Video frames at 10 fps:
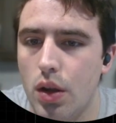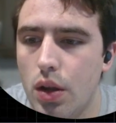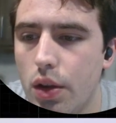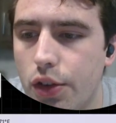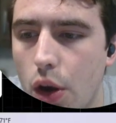
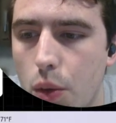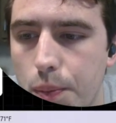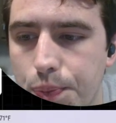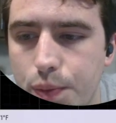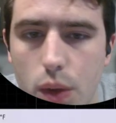So,
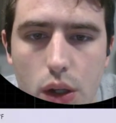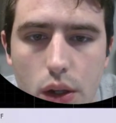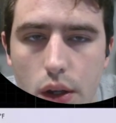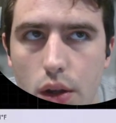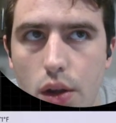
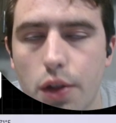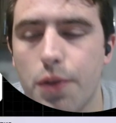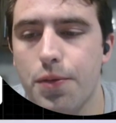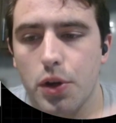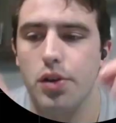the
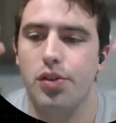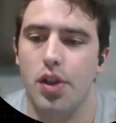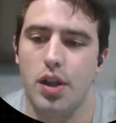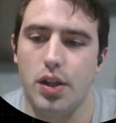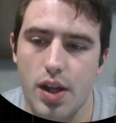first
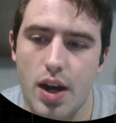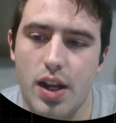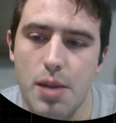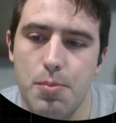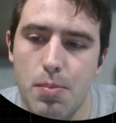thing you got to
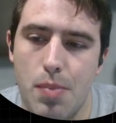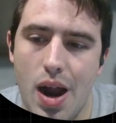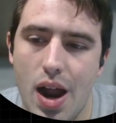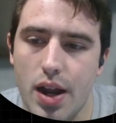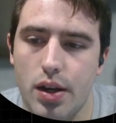keep in
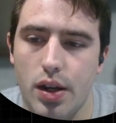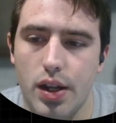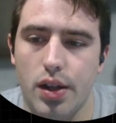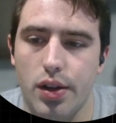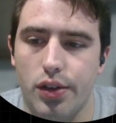mind
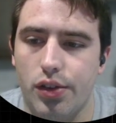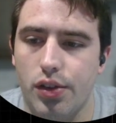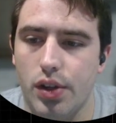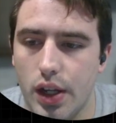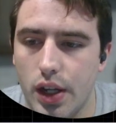
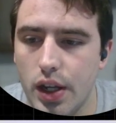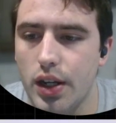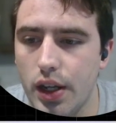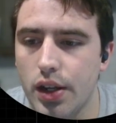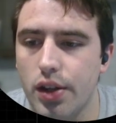is
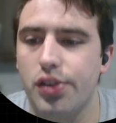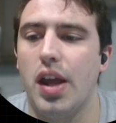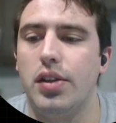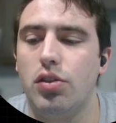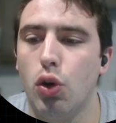it is
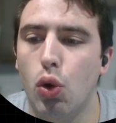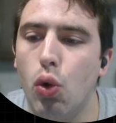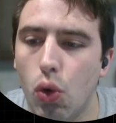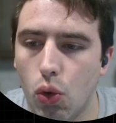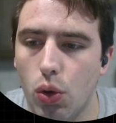a
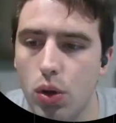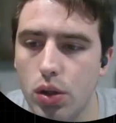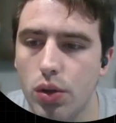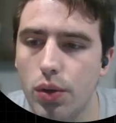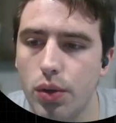tool.
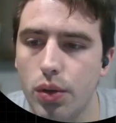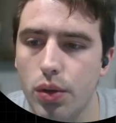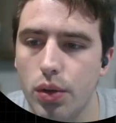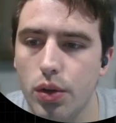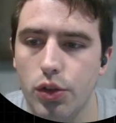
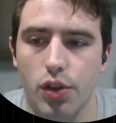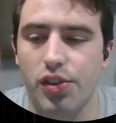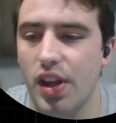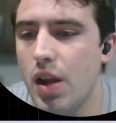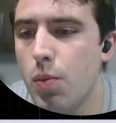The
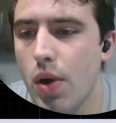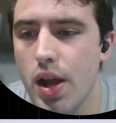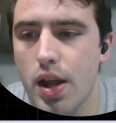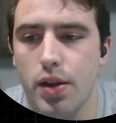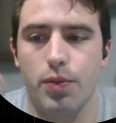same
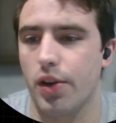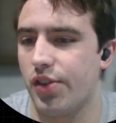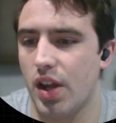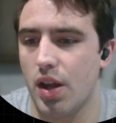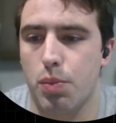way, for
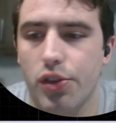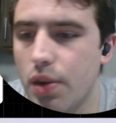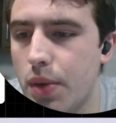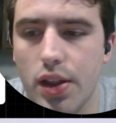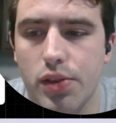example,
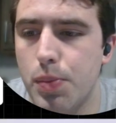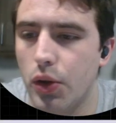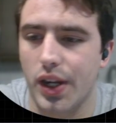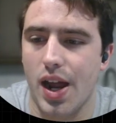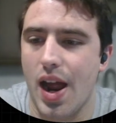somebody that's
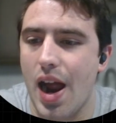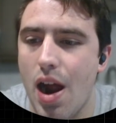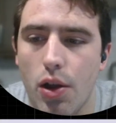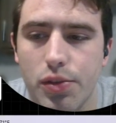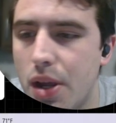building a
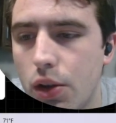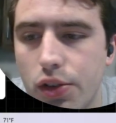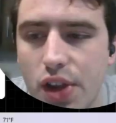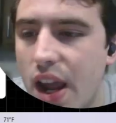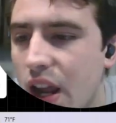house may
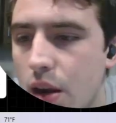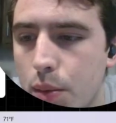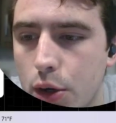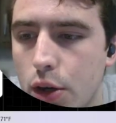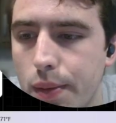use a
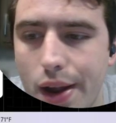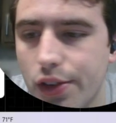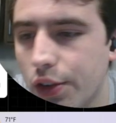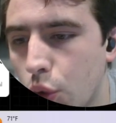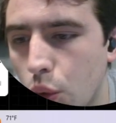hammer as
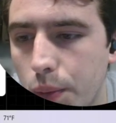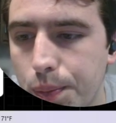a tool.